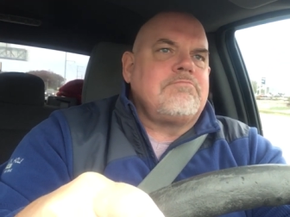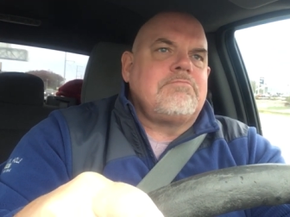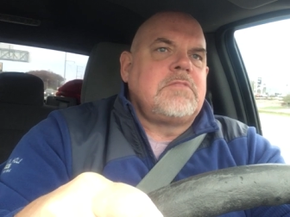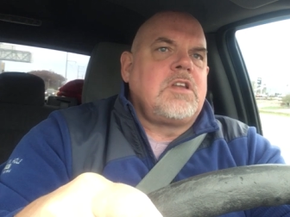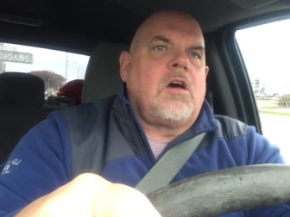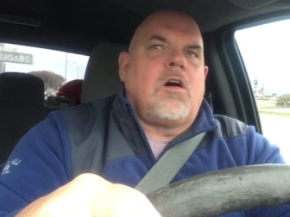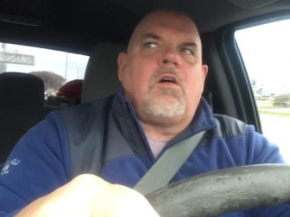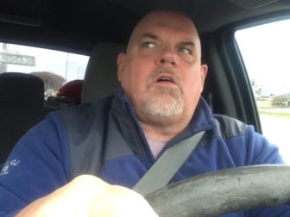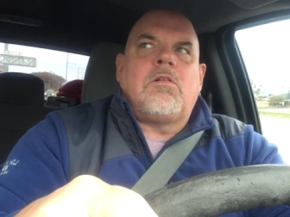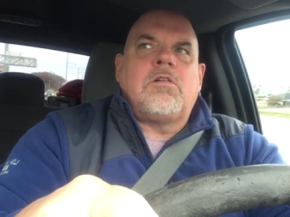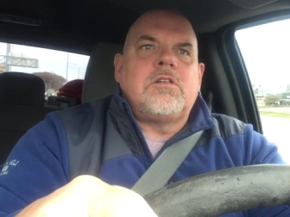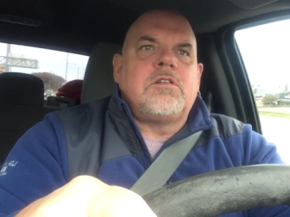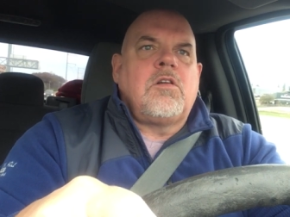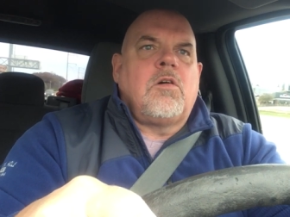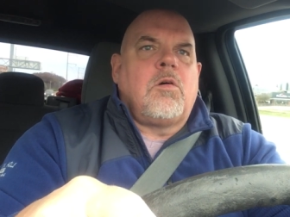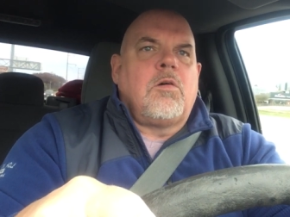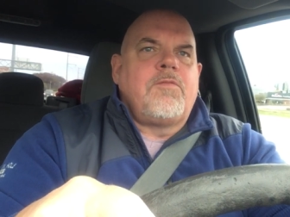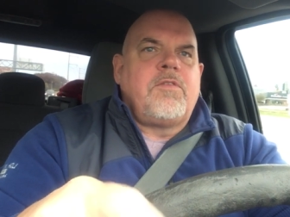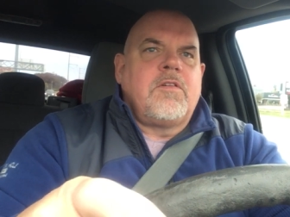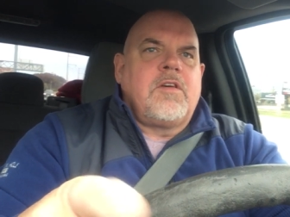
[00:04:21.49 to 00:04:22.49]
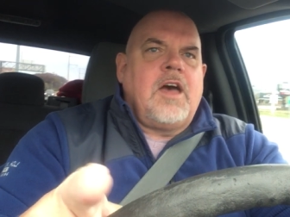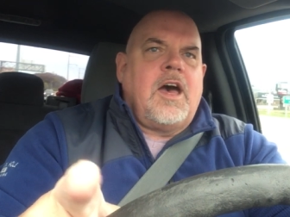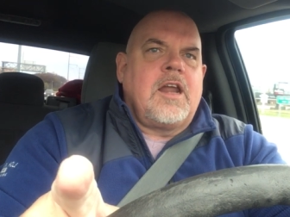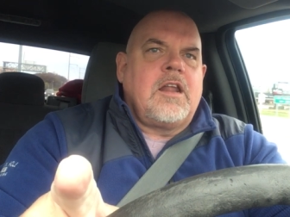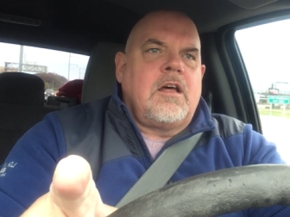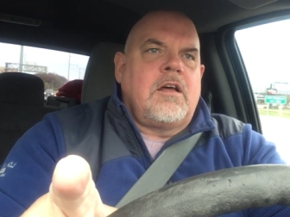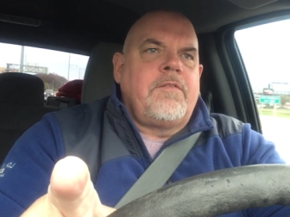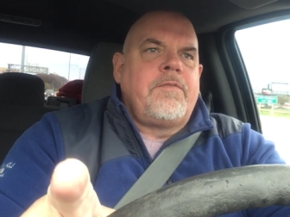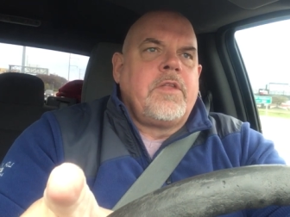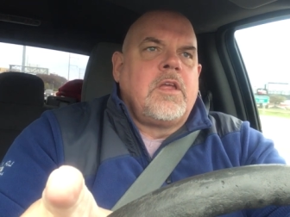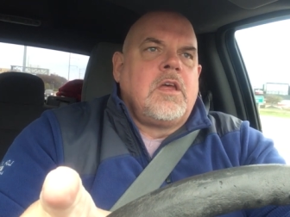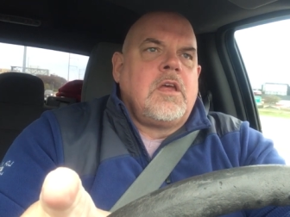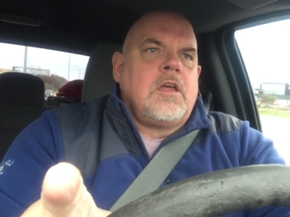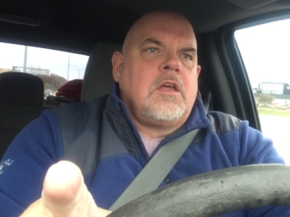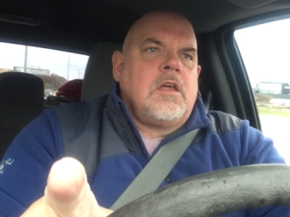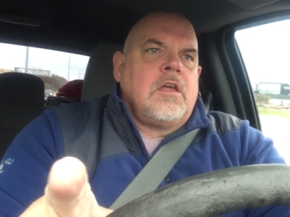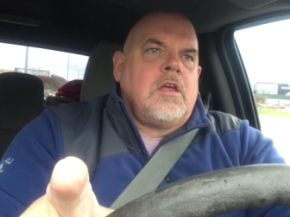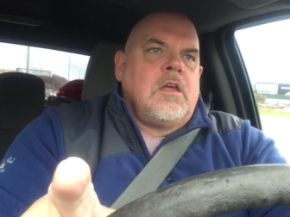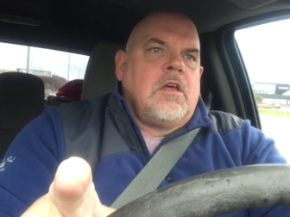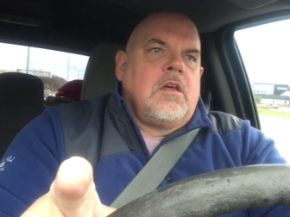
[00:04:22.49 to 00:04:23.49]
No, no. If you got a
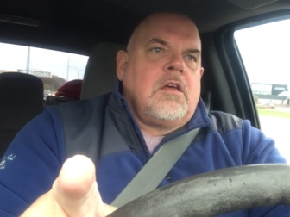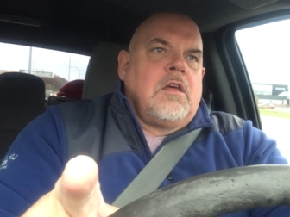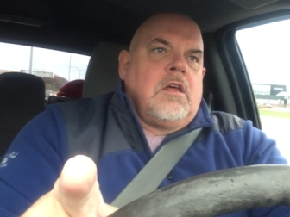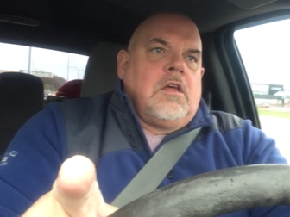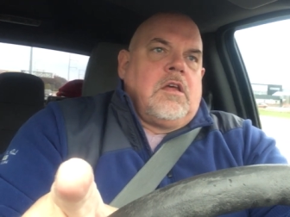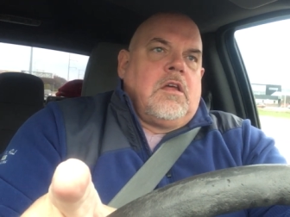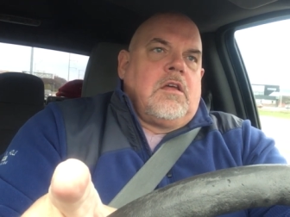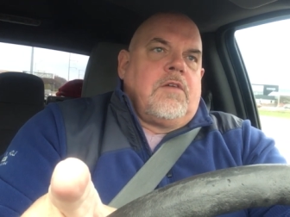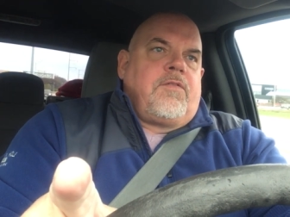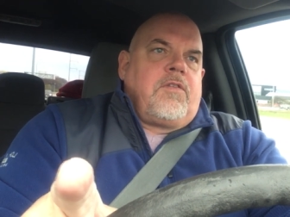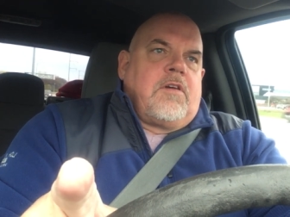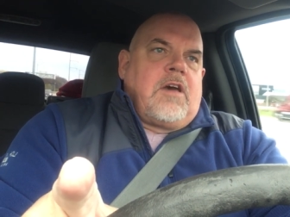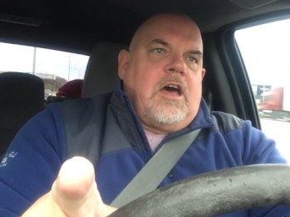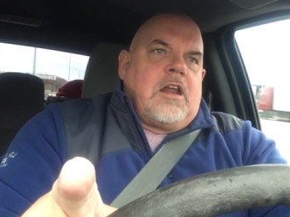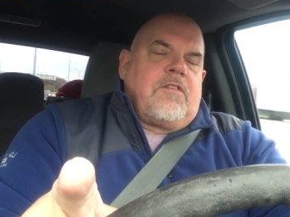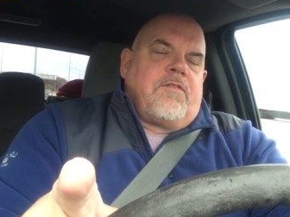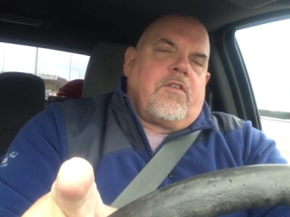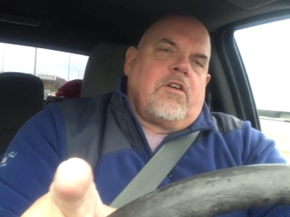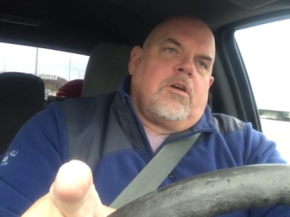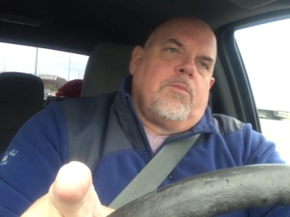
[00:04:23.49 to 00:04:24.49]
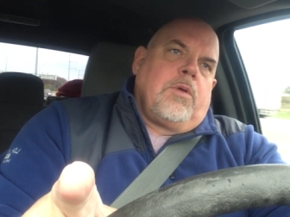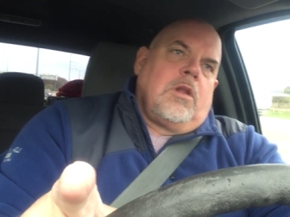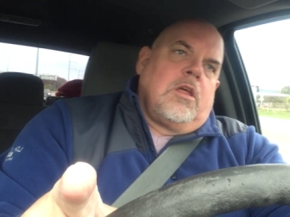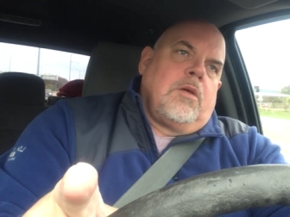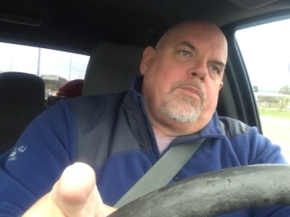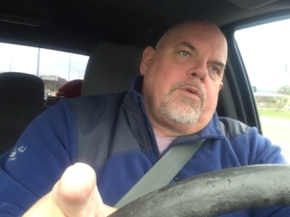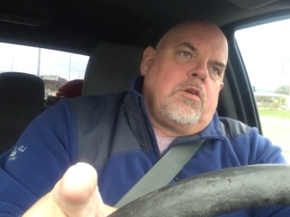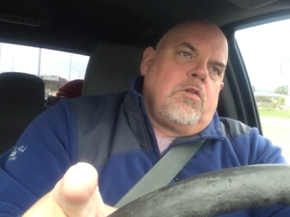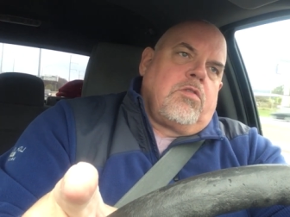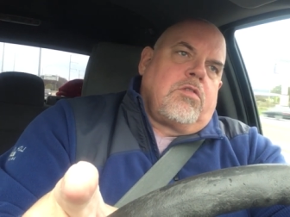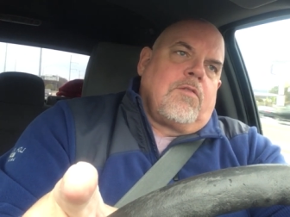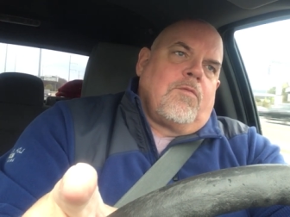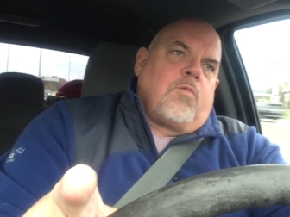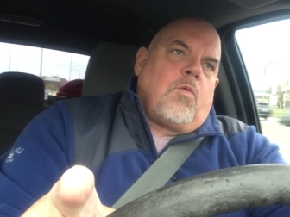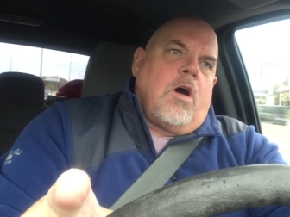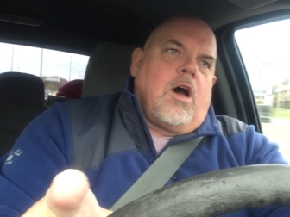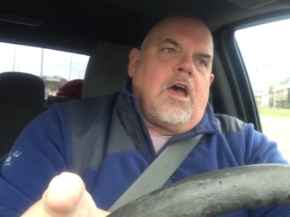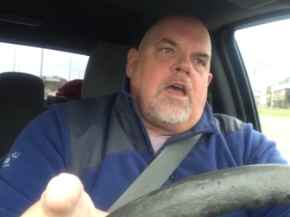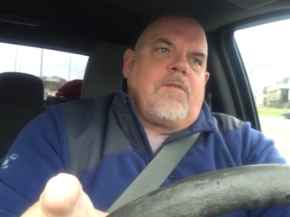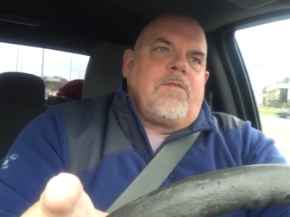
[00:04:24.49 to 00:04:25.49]
if you got a verbally abusive
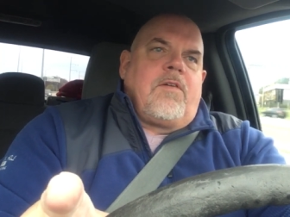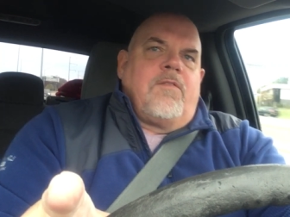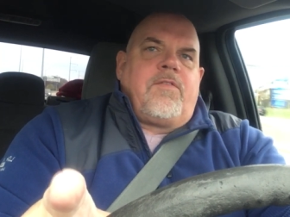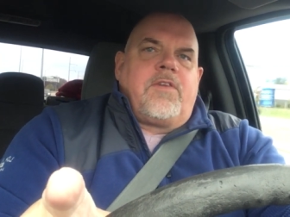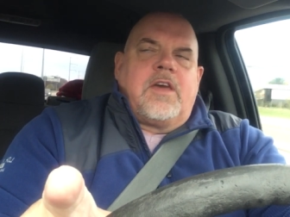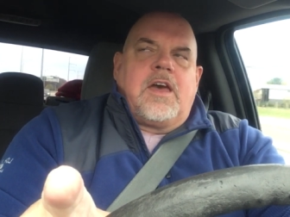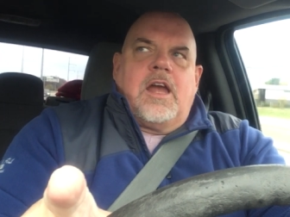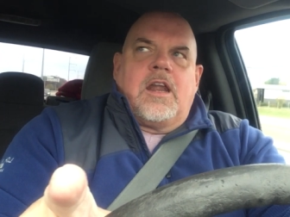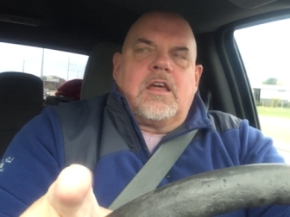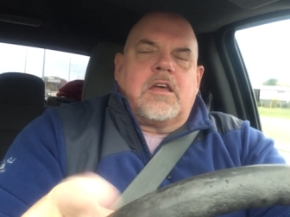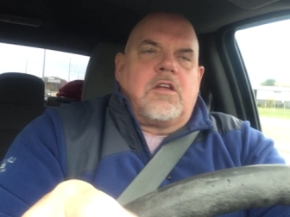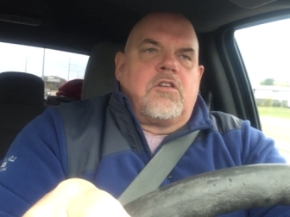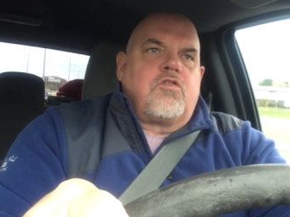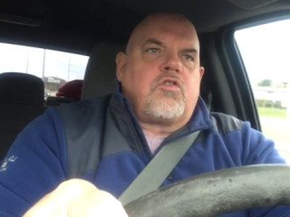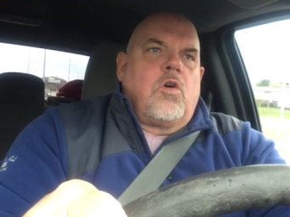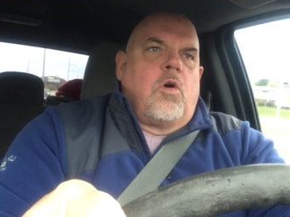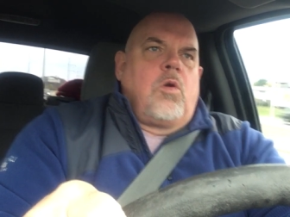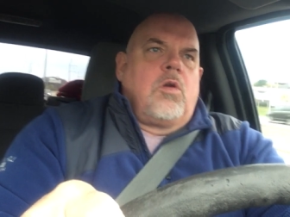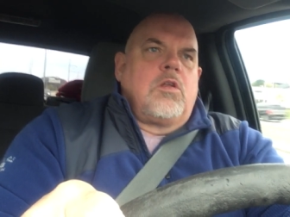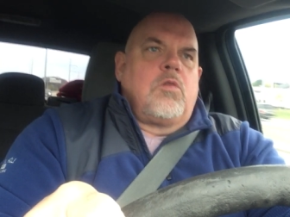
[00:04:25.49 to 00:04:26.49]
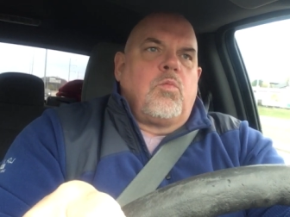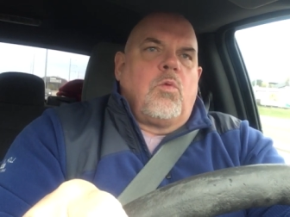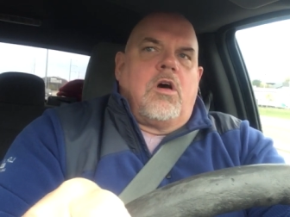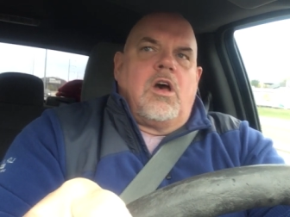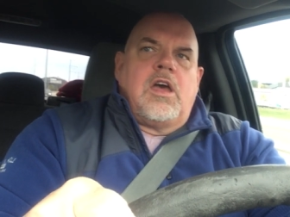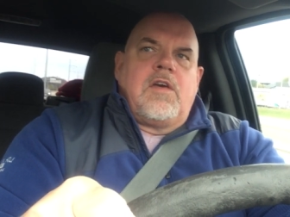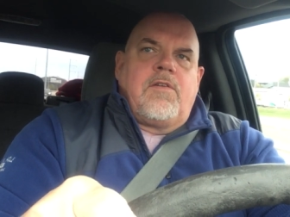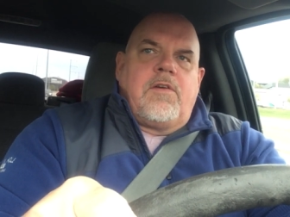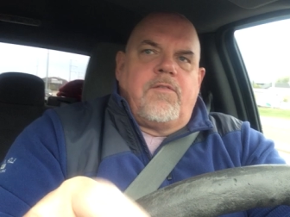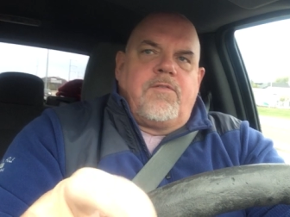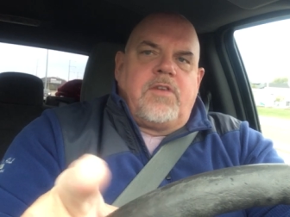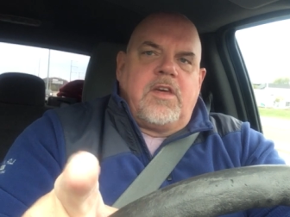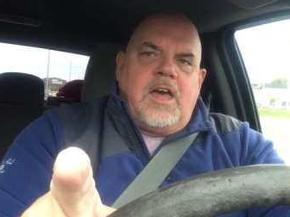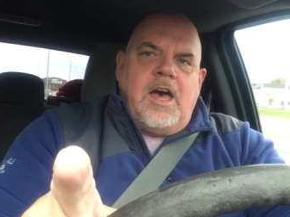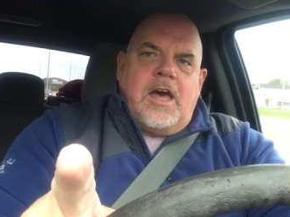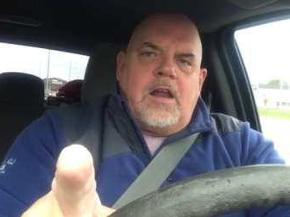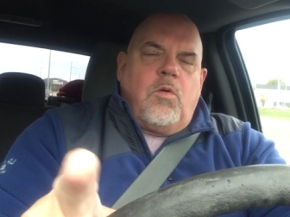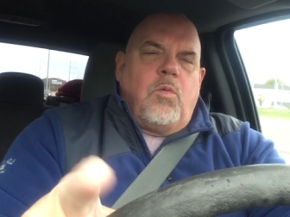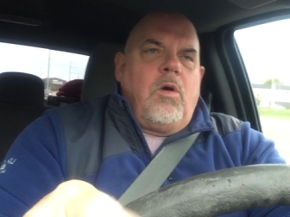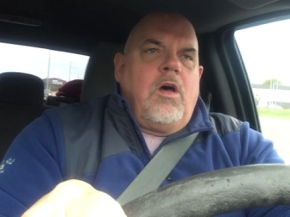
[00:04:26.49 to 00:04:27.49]
wife, if you got a controlling wife, if you
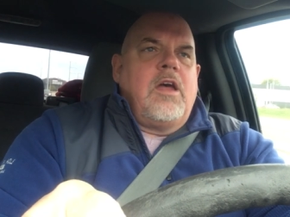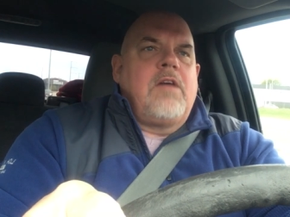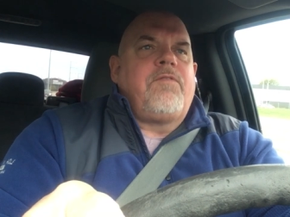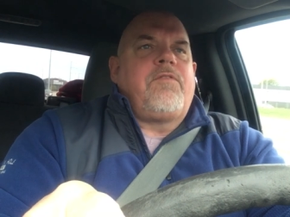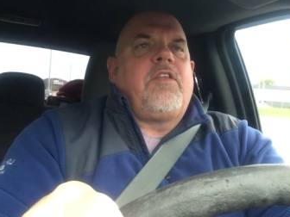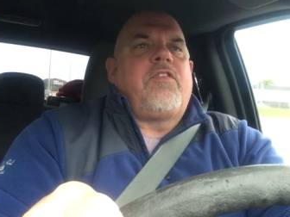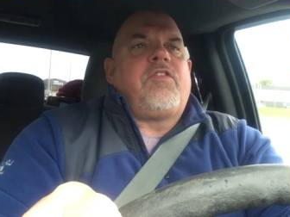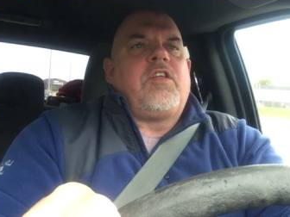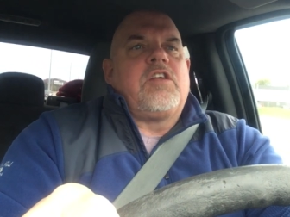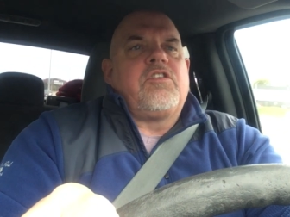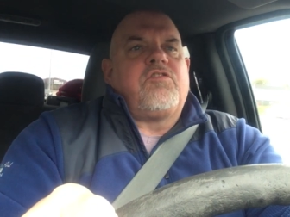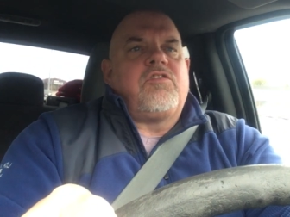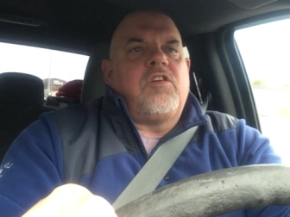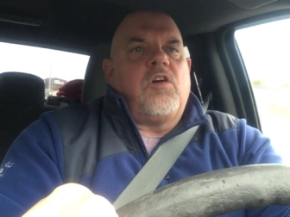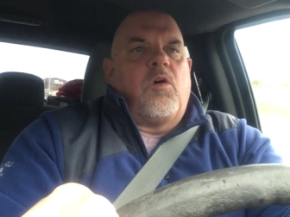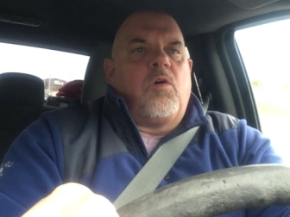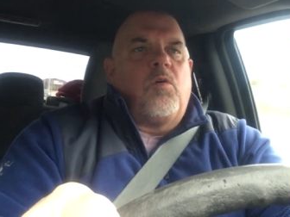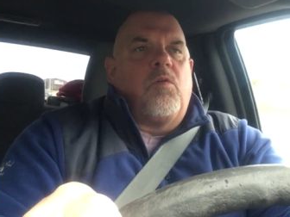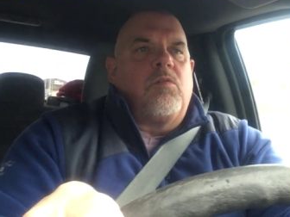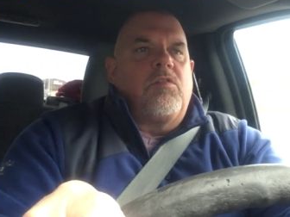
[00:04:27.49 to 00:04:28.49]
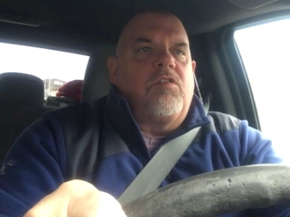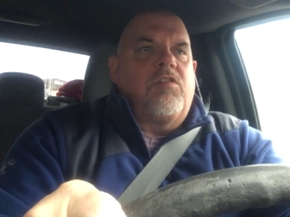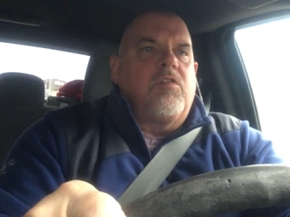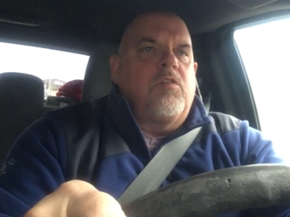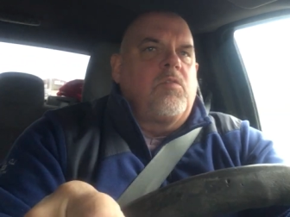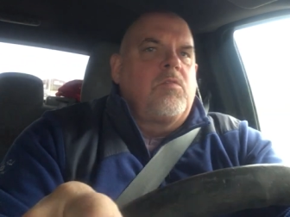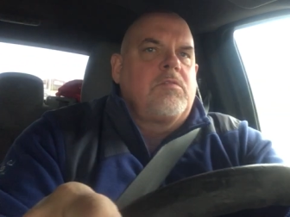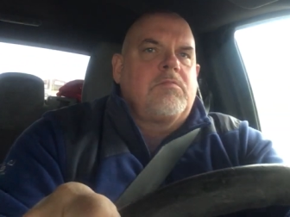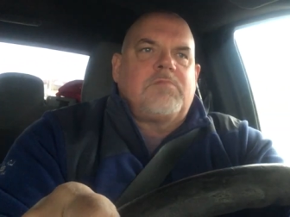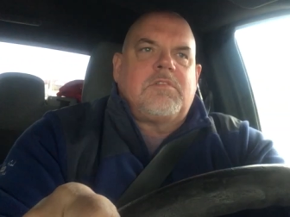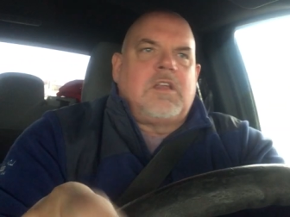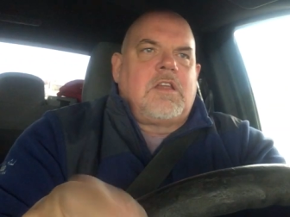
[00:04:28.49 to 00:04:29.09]
got a wife that thinks she owns you,